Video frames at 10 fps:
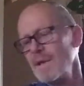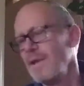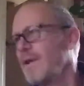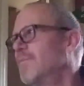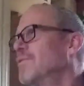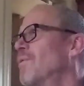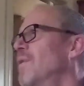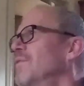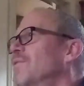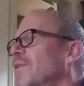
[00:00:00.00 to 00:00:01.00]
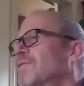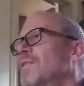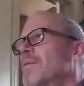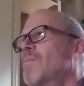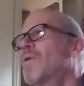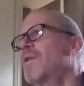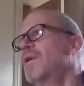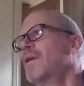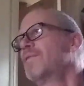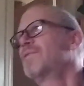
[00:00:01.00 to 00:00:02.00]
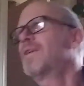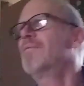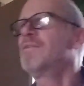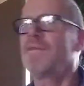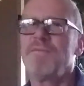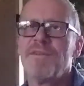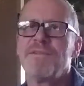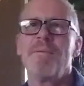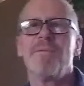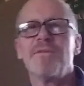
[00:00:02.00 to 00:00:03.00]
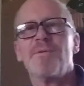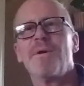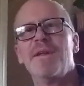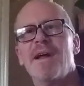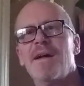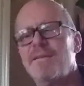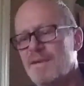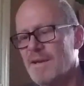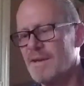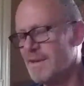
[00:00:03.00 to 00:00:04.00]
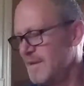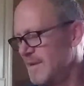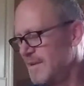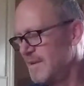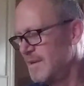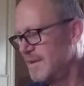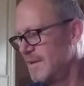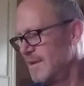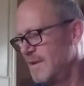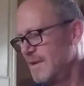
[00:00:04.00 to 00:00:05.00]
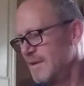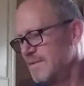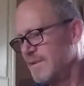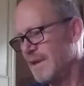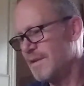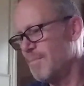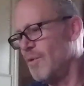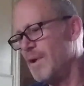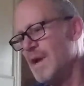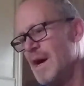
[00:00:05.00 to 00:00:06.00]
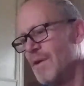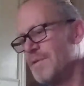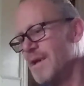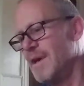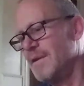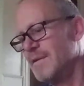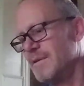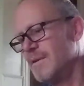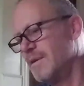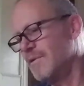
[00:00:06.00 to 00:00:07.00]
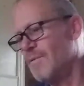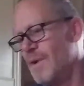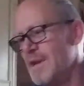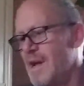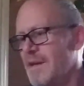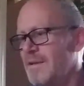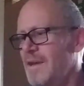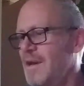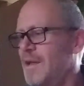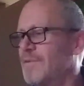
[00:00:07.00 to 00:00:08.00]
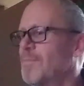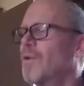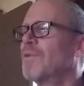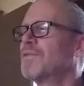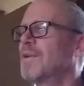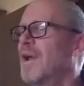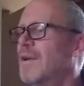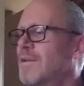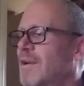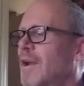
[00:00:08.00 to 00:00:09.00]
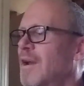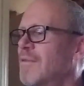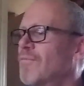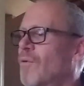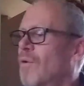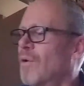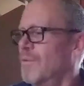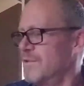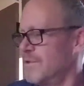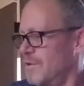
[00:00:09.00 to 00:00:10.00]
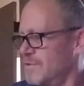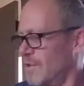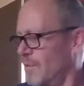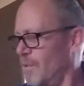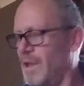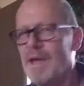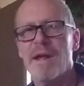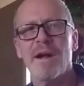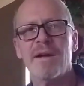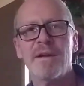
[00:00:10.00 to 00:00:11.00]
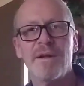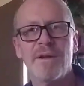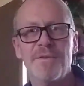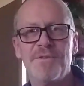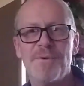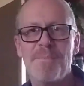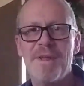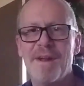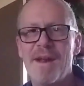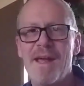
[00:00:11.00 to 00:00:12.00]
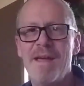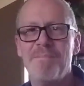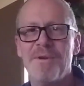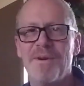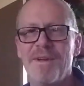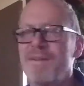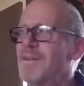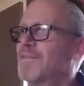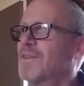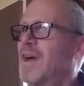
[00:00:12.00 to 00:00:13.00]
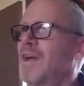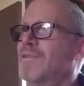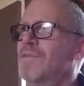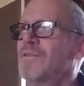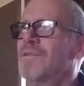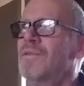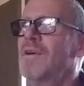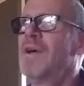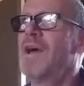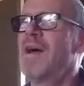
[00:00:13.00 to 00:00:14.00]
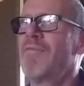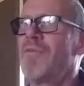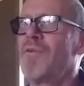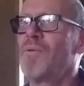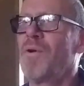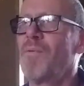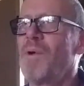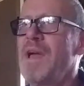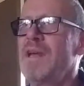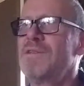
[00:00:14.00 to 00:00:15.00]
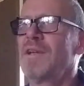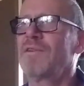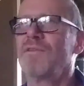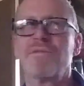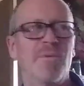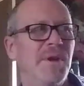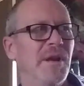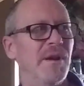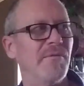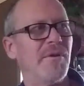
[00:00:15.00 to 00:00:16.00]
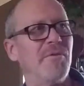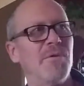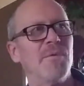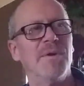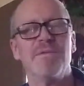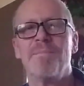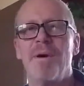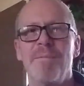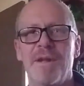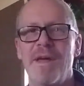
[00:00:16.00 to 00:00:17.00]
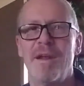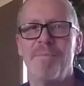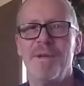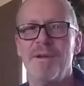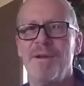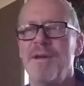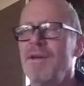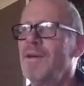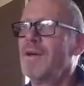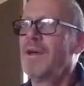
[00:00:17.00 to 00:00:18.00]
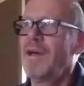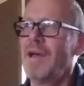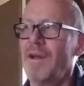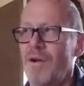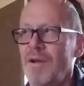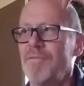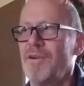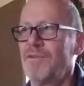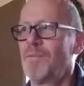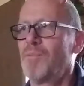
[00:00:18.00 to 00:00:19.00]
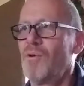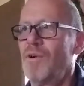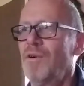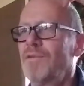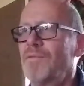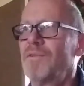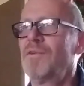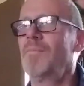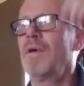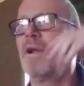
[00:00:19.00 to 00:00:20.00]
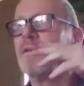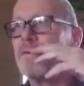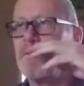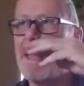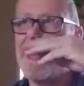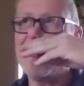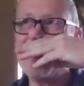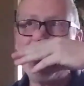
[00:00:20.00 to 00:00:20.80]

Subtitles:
11:26 in the morning on the 7th of December 2019. Just like to point out that in 2019, as opposed to 1984, when George Orwell had a 2-minute hate period designed to have everyone rage at the screen of everyone's public enemy and all of their supporters for 2 minutes of hate,